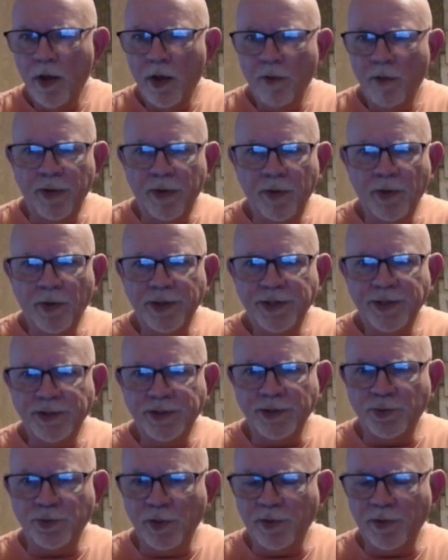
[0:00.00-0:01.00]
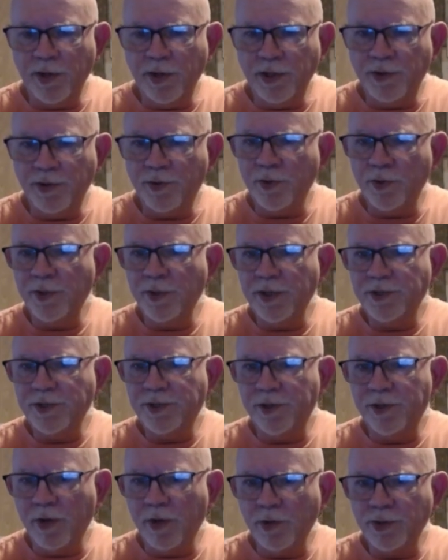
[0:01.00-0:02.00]
Be with us as we read through this
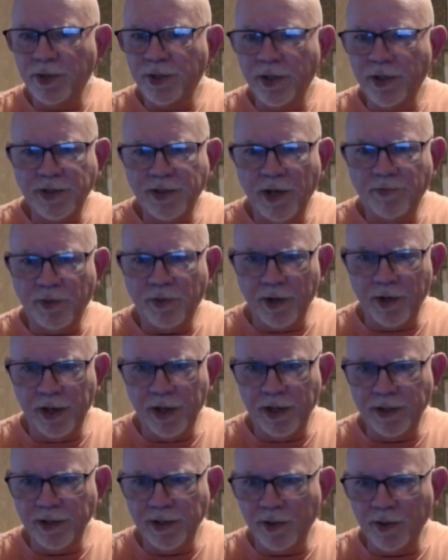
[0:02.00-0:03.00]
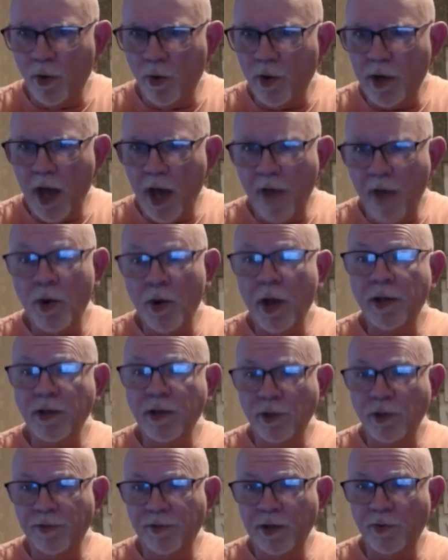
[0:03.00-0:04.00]
devotion as I prayed. And Lord, I pray that
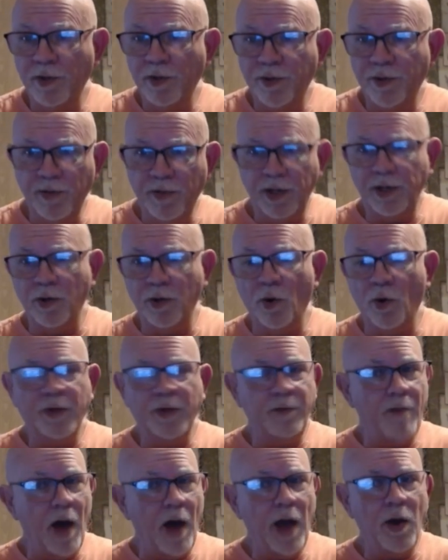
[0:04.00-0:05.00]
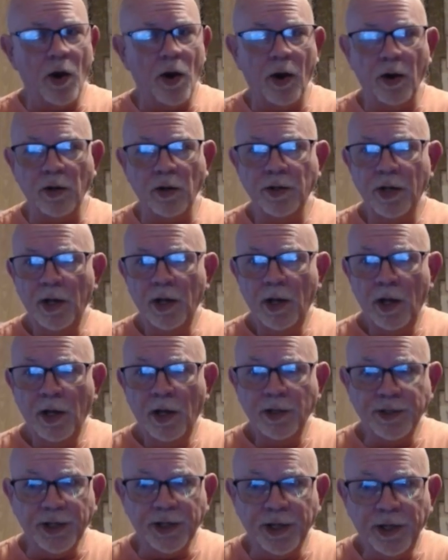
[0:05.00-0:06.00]
you be with me. Open my heart
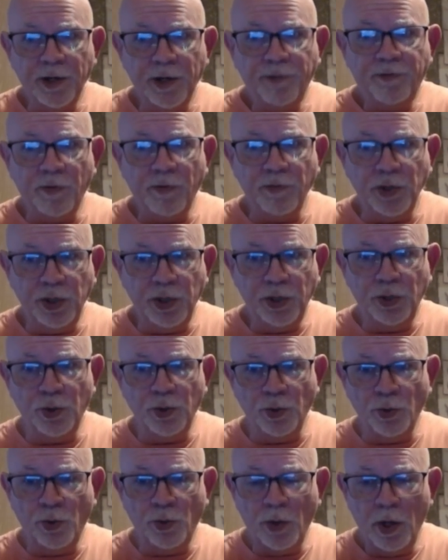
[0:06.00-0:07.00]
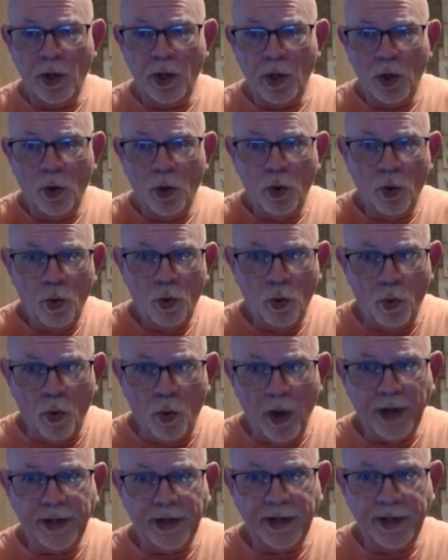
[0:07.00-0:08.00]
to hear from you
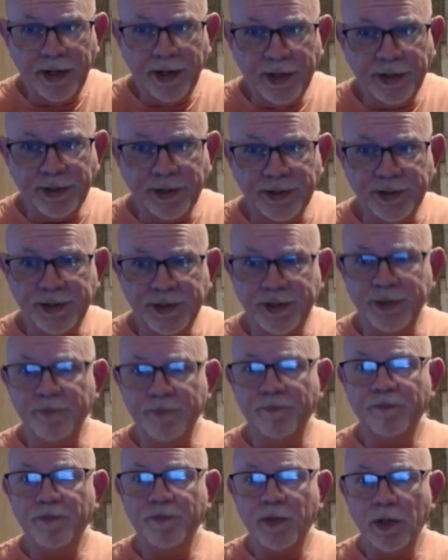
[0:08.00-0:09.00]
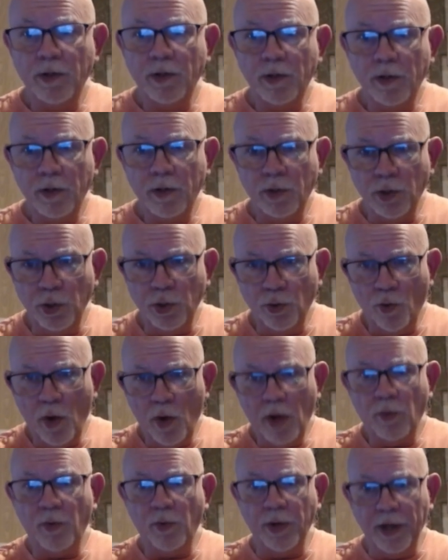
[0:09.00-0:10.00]
what it is you want
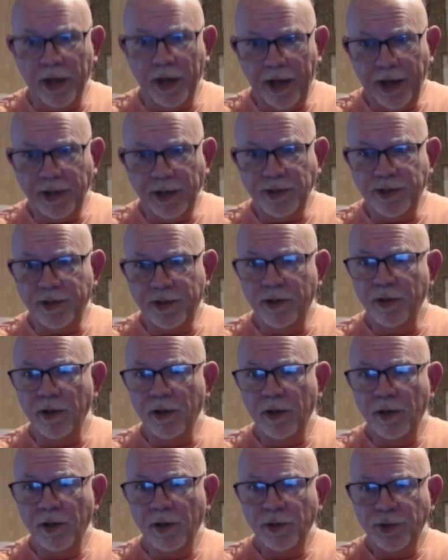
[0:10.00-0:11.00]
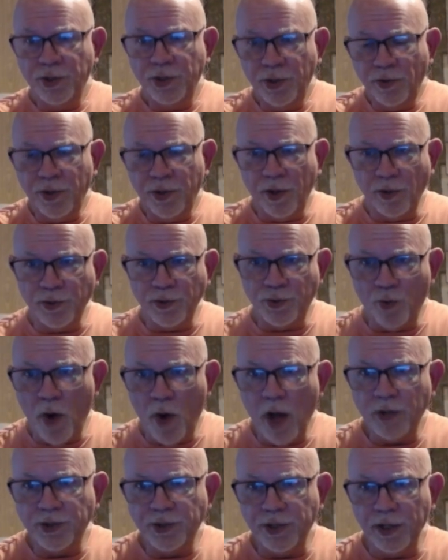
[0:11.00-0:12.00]
relate to those
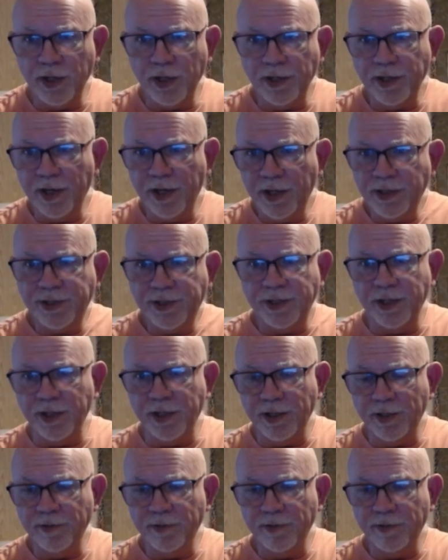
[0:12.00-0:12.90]
watching and listening